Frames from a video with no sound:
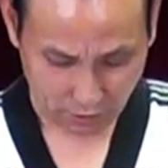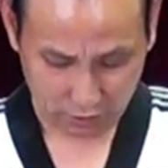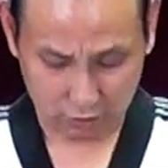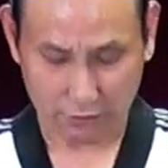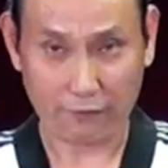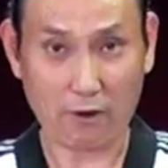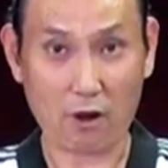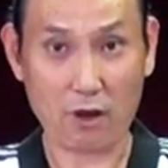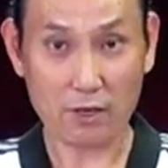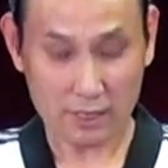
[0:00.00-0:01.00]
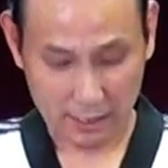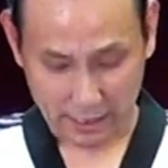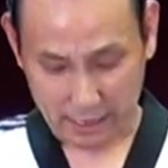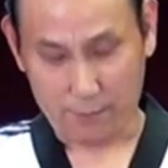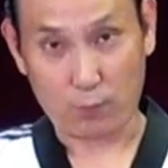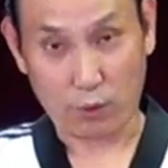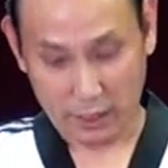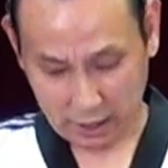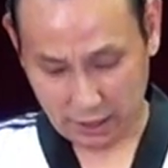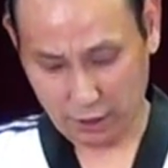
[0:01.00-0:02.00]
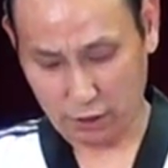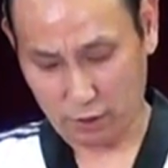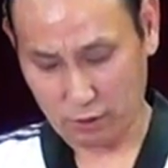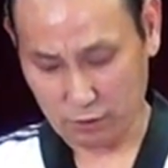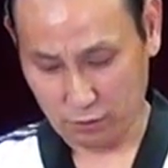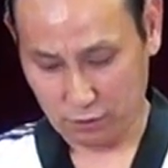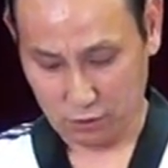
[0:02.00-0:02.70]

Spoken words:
And bring it to the front and put it here